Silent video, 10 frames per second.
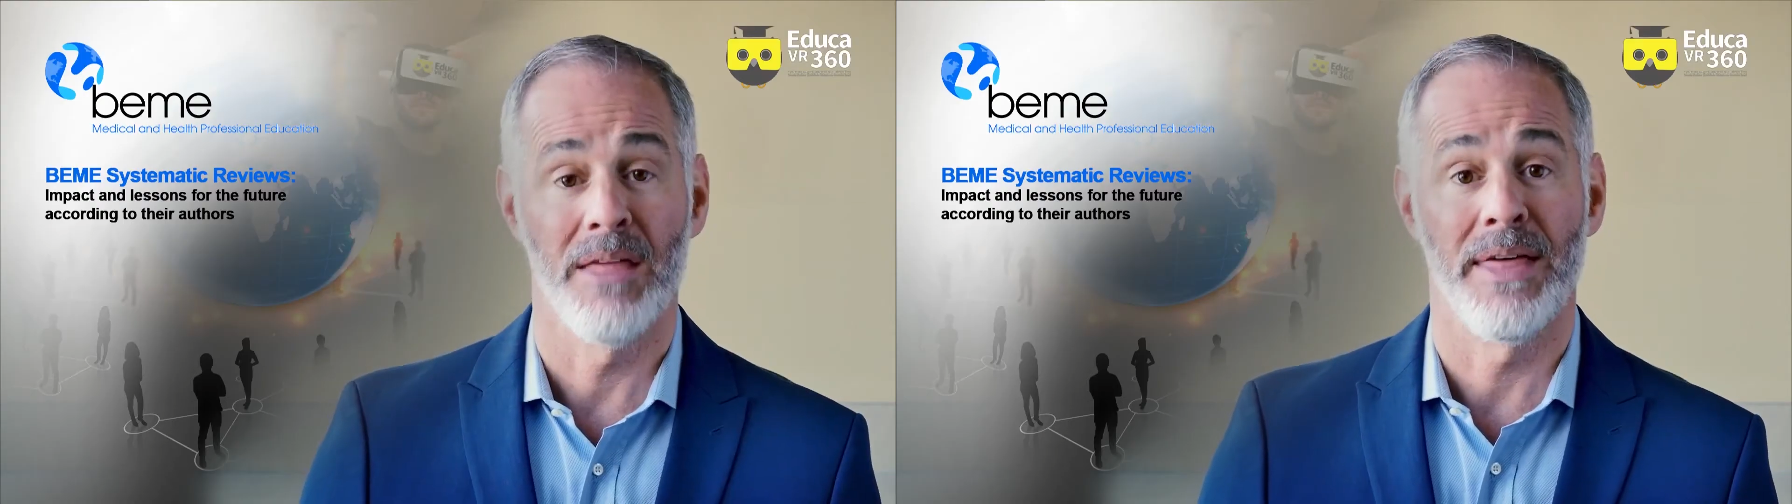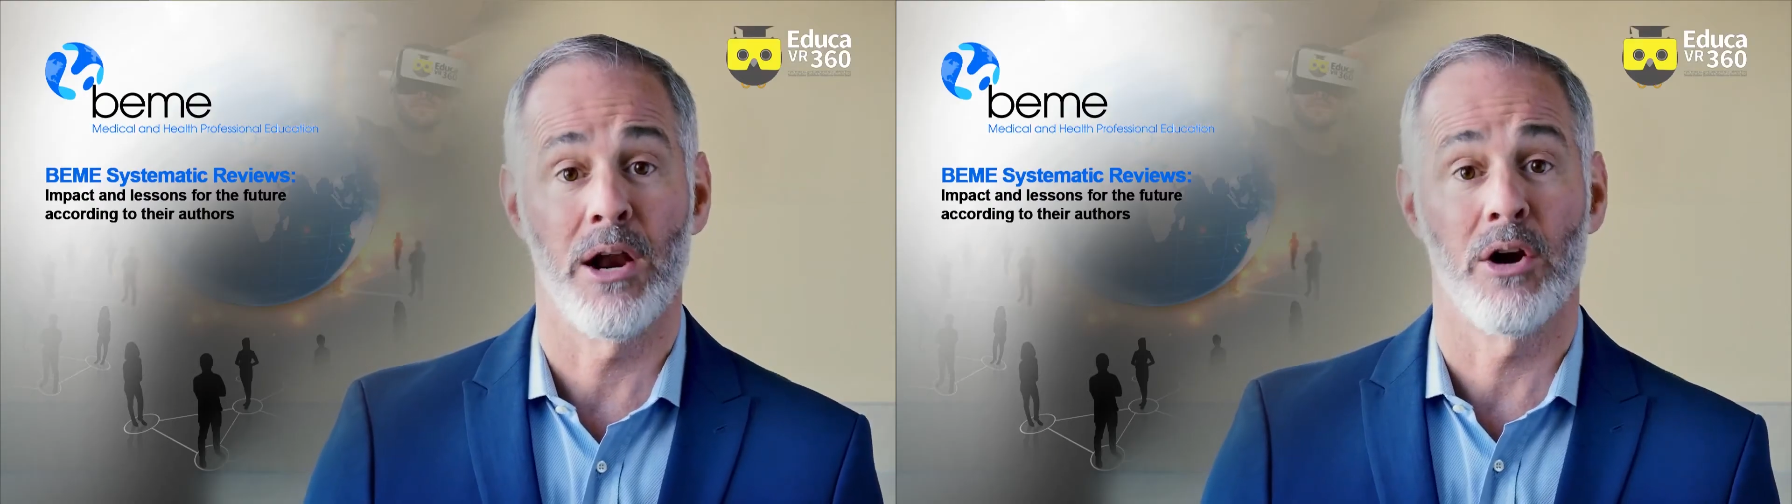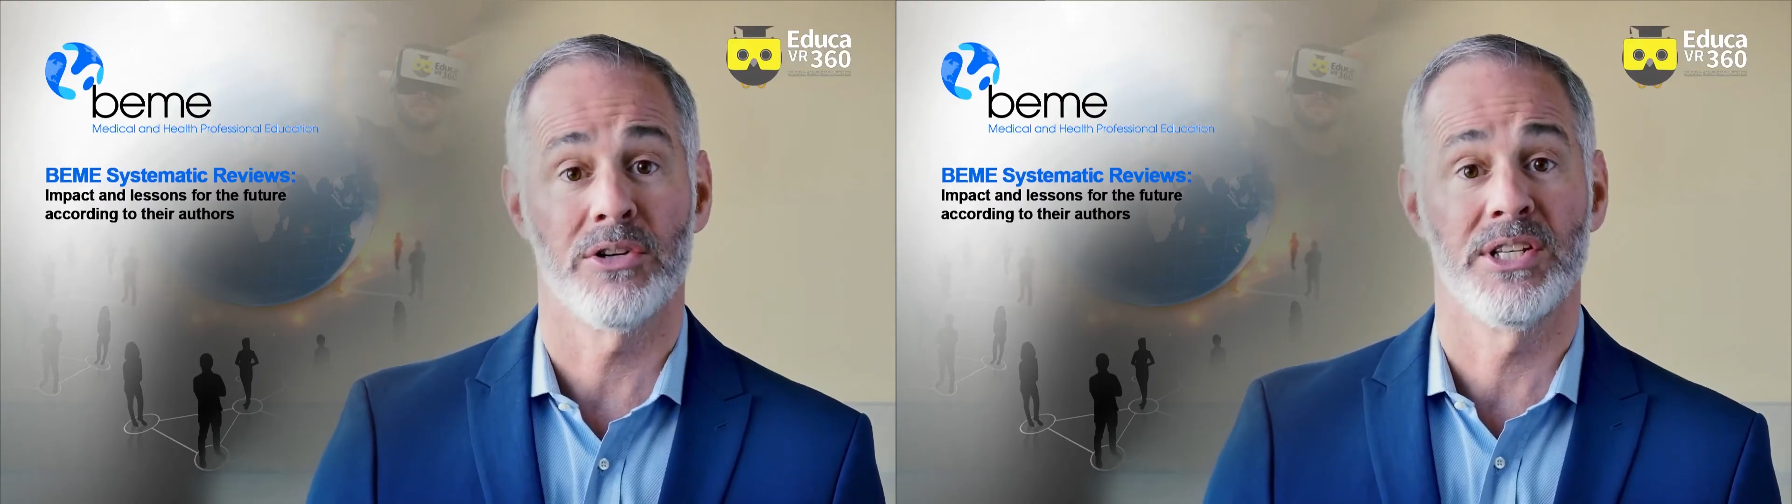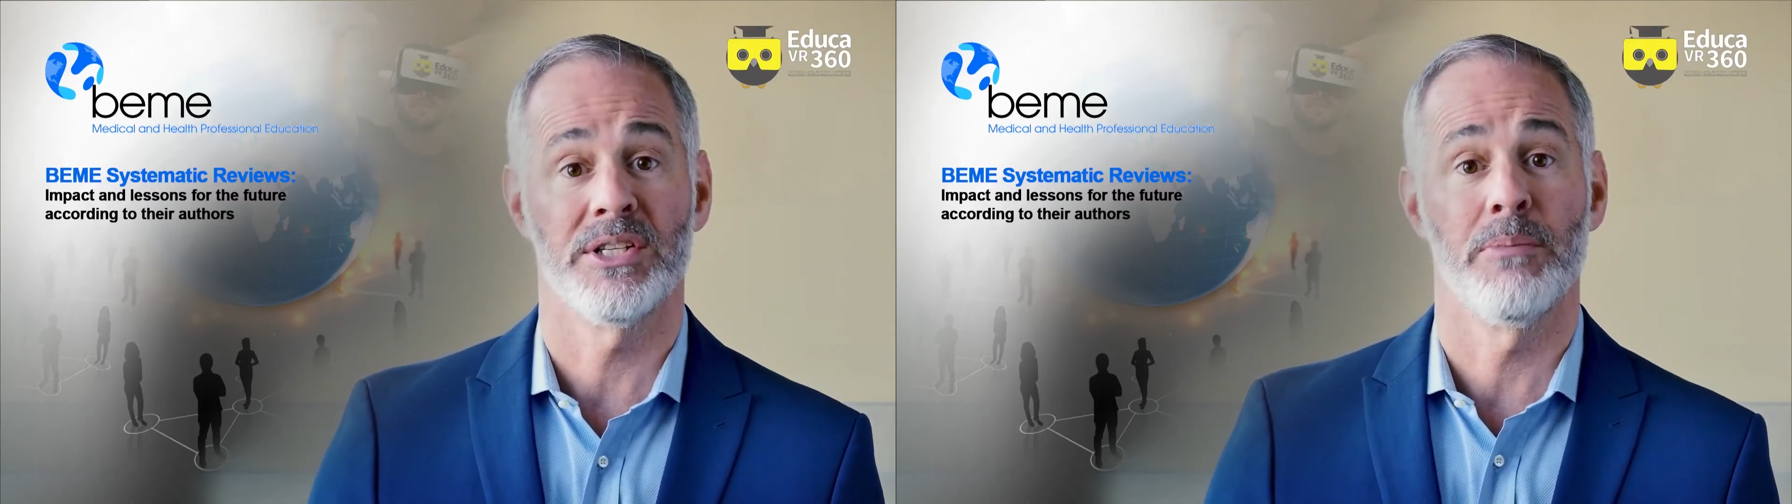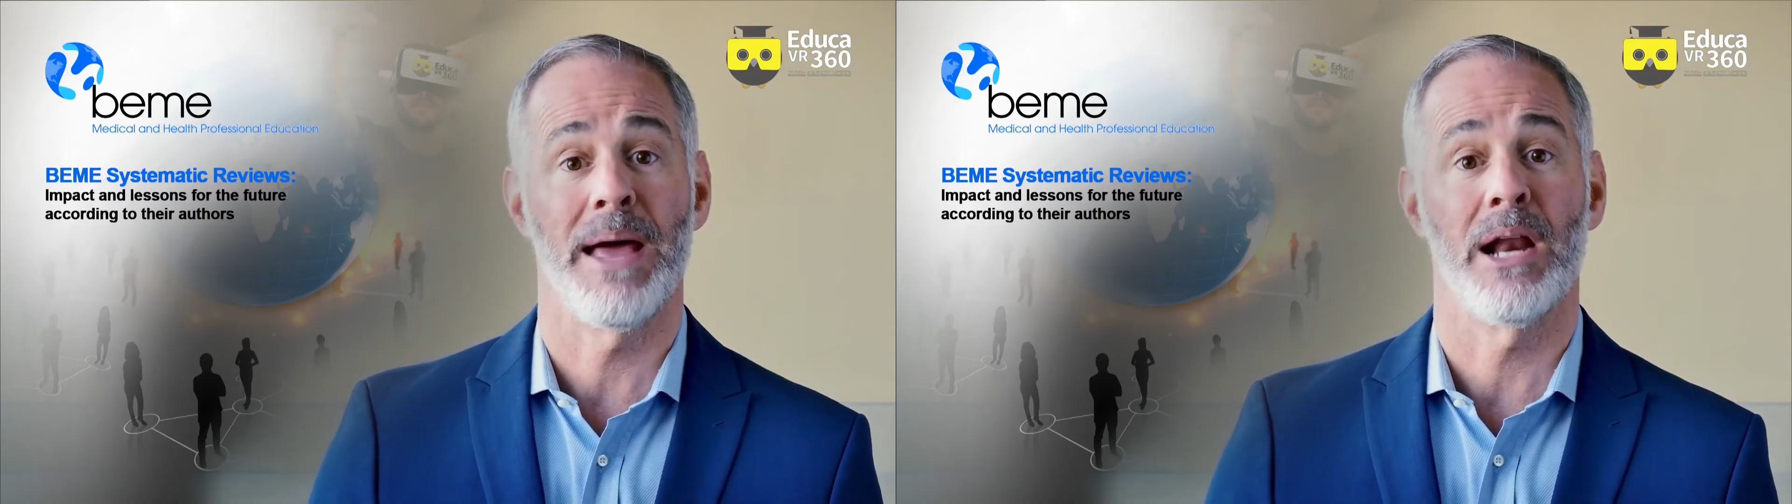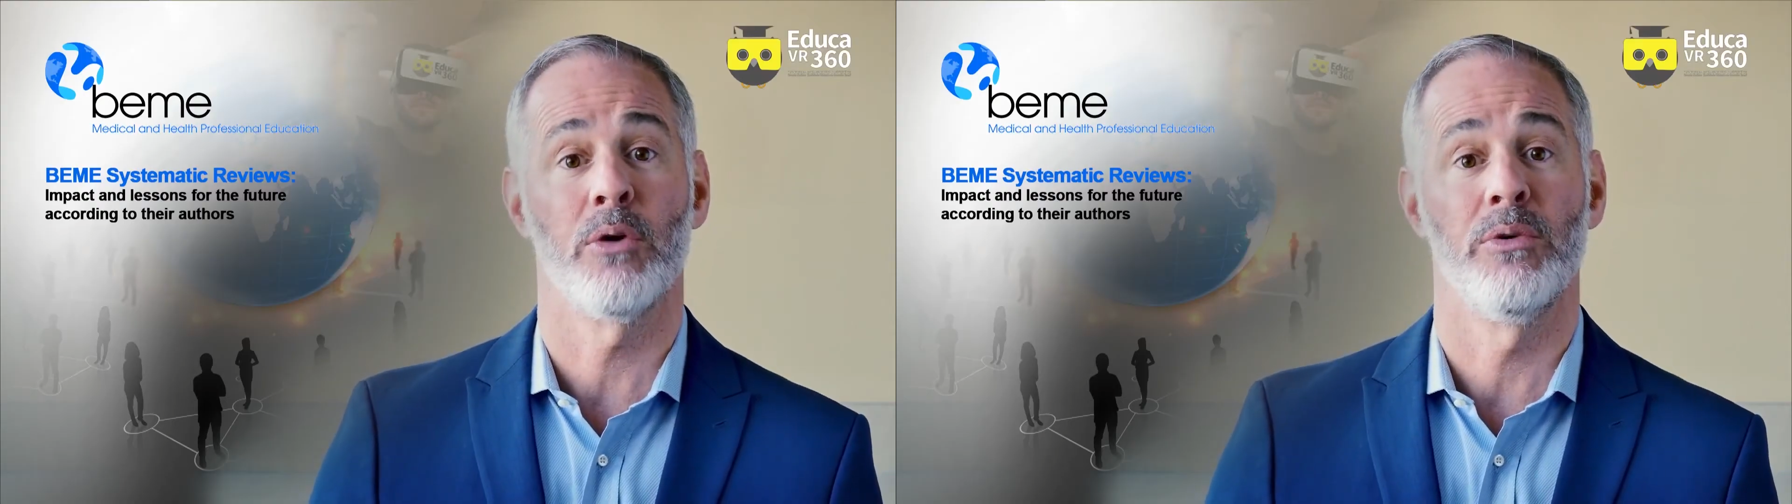that our systematic